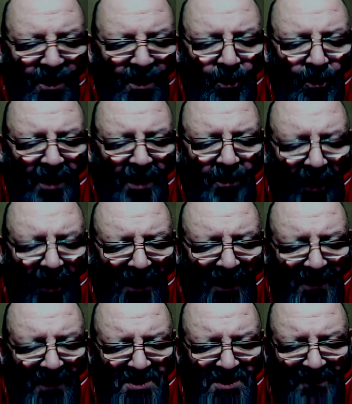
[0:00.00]
with one
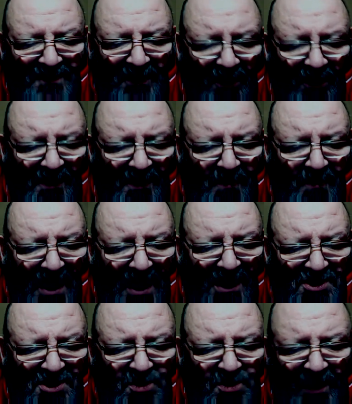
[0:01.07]
out of another
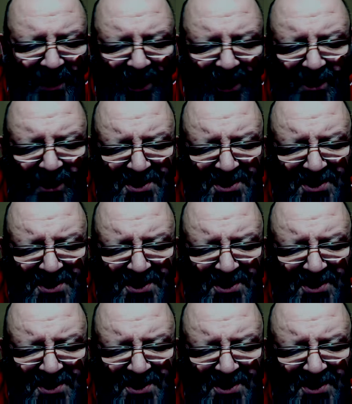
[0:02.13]
batch with all the